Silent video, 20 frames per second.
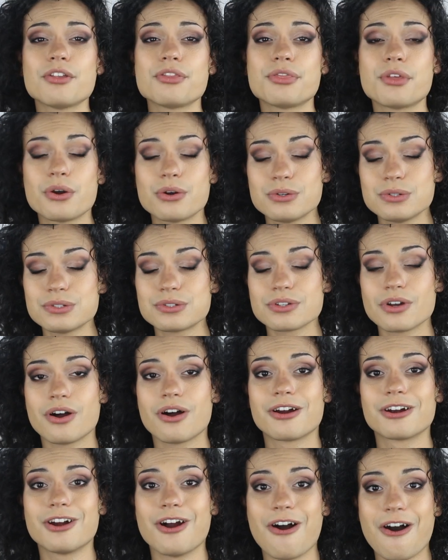Those
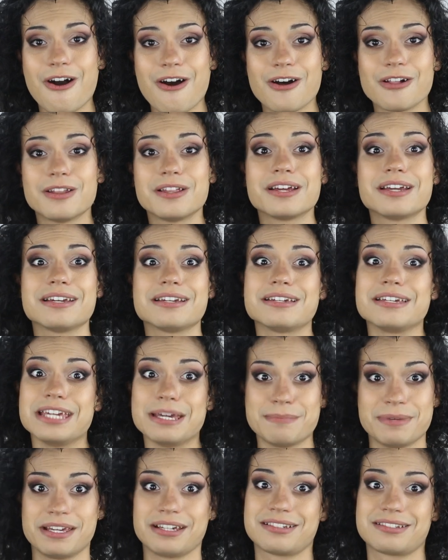are all
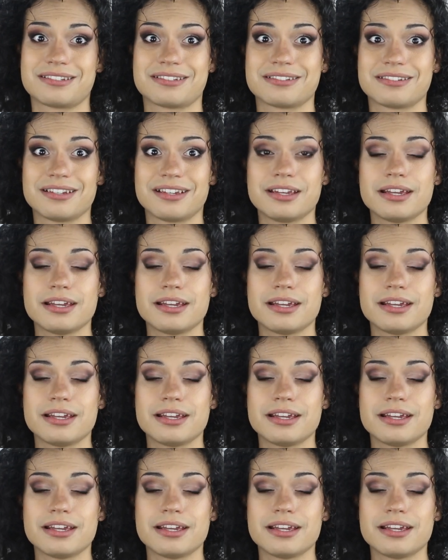gimmicks.